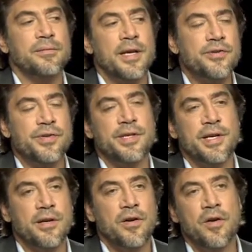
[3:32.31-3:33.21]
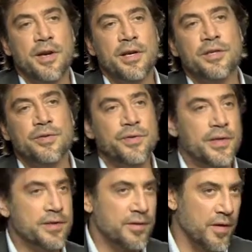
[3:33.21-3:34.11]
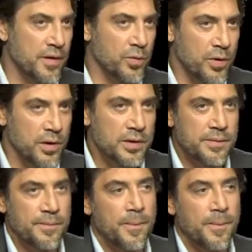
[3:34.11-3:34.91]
interested in going into this other world